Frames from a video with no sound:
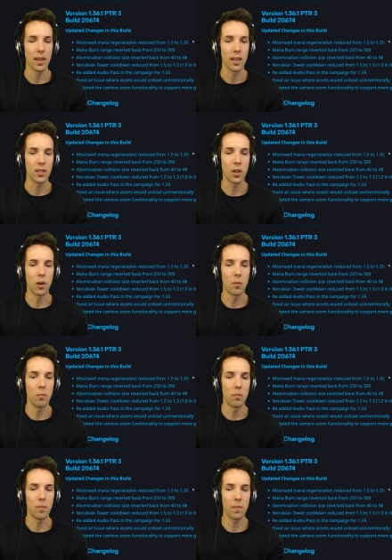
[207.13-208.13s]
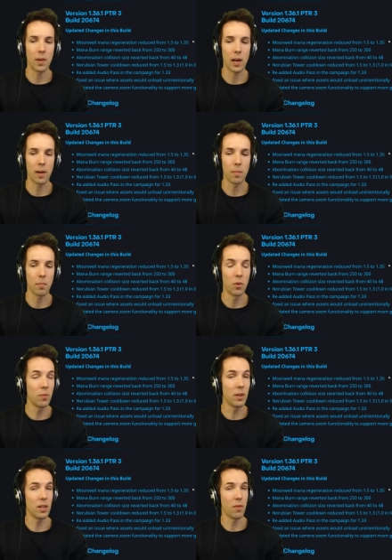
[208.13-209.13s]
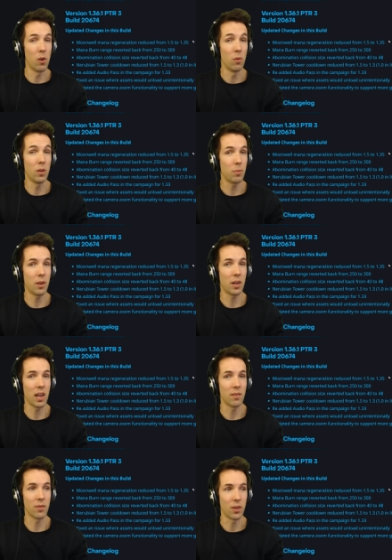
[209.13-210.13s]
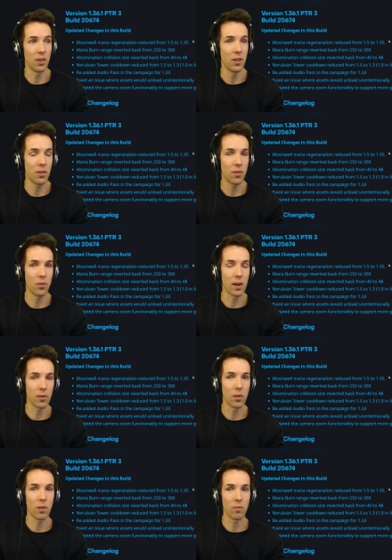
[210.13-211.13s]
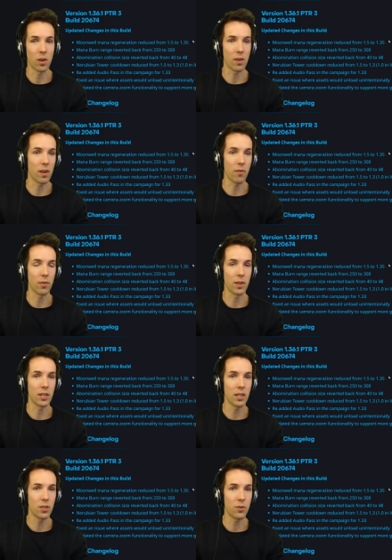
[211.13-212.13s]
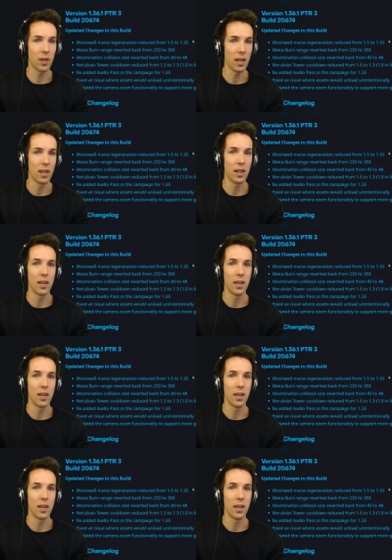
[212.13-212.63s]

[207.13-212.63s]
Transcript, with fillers: So uh, Moonwells have always been kind of good throughout all of Warcraft 3's history.